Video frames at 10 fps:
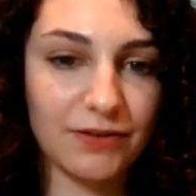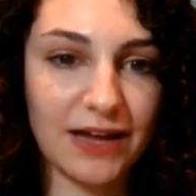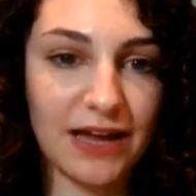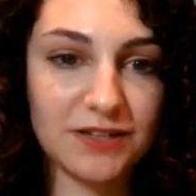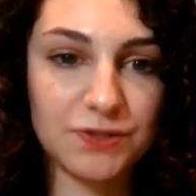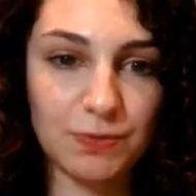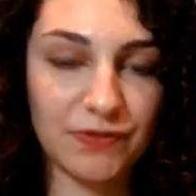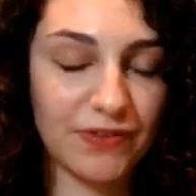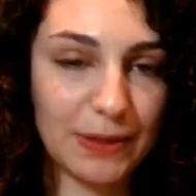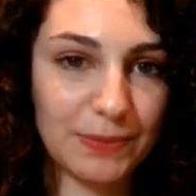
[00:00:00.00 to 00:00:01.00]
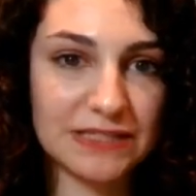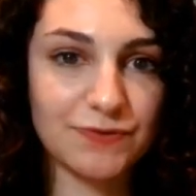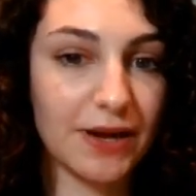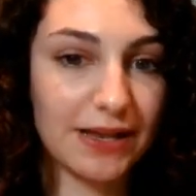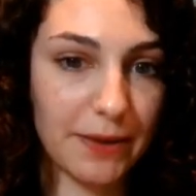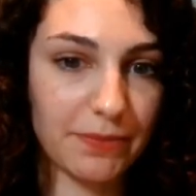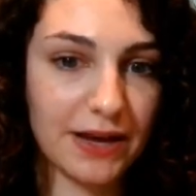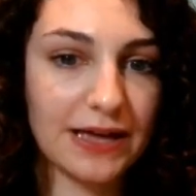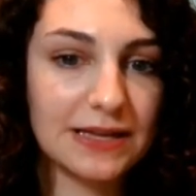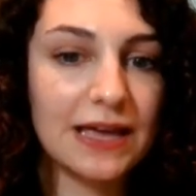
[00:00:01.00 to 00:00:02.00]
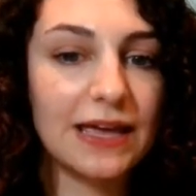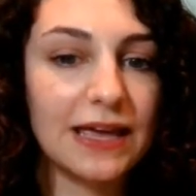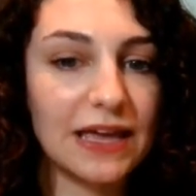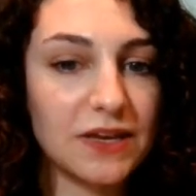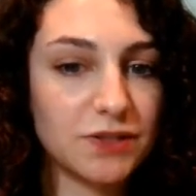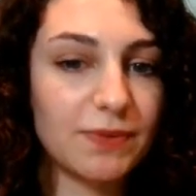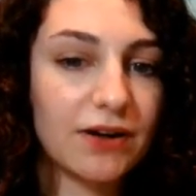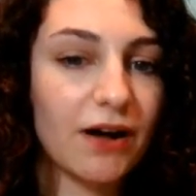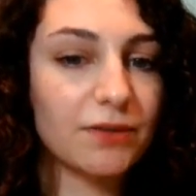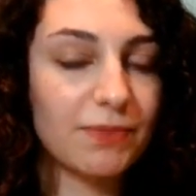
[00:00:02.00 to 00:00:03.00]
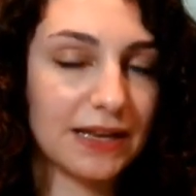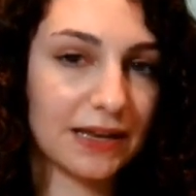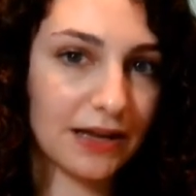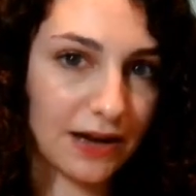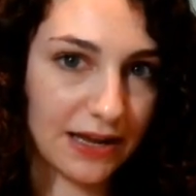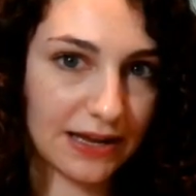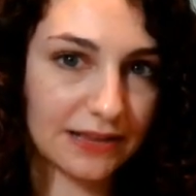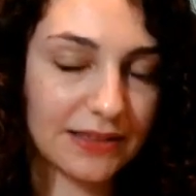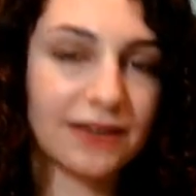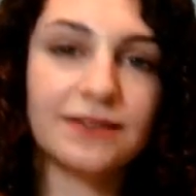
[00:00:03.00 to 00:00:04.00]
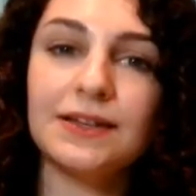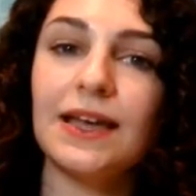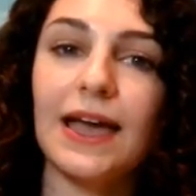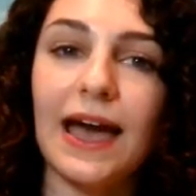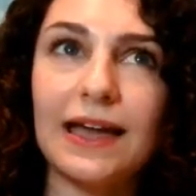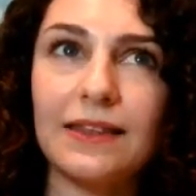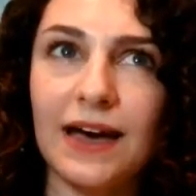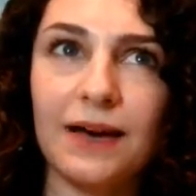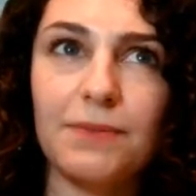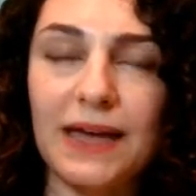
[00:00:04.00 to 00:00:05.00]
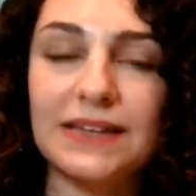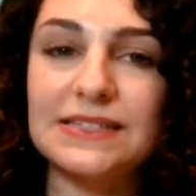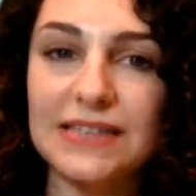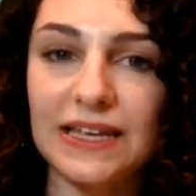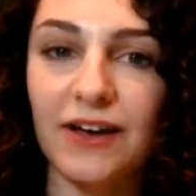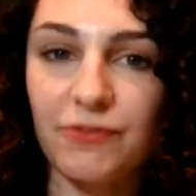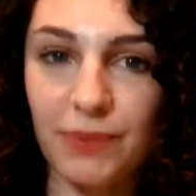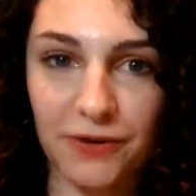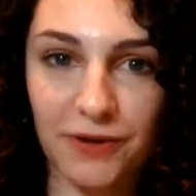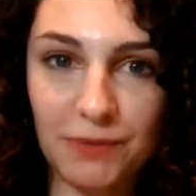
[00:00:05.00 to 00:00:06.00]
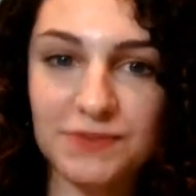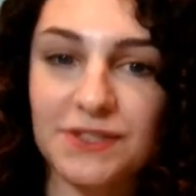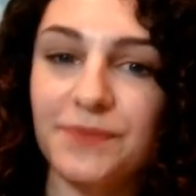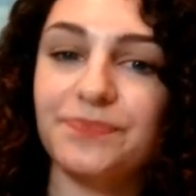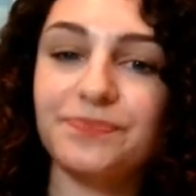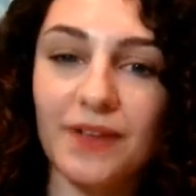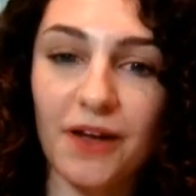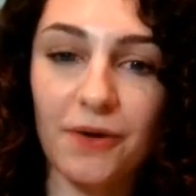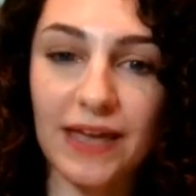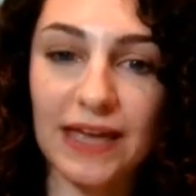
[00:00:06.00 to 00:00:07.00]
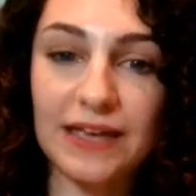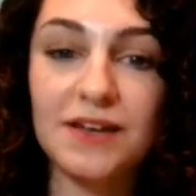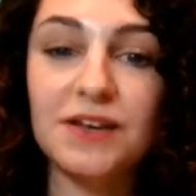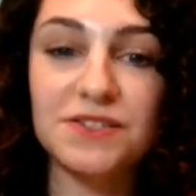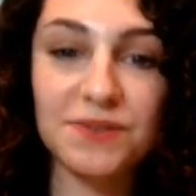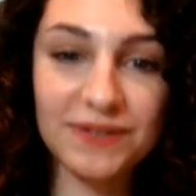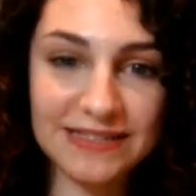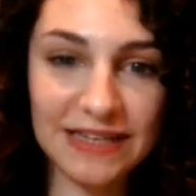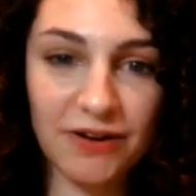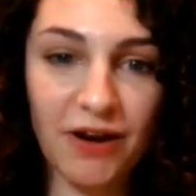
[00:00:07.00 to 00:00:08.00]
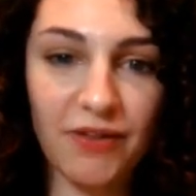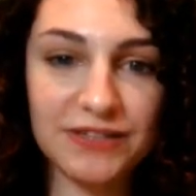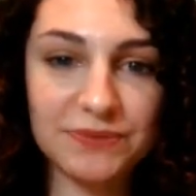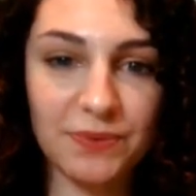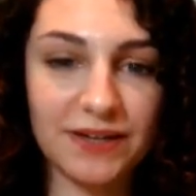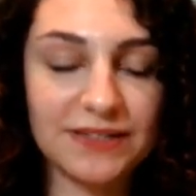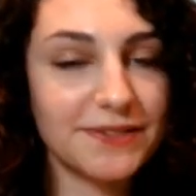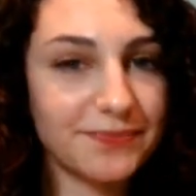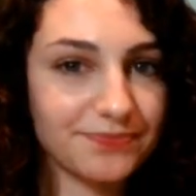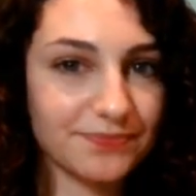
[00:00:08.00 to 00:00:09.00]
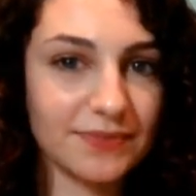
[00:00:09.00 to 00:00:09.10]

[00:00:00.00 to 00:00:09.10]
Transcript: Granada super famous for Alhambra. It used to be called Medina Granada, and that meant city of pilgrims. Okay, so you can see here all these words.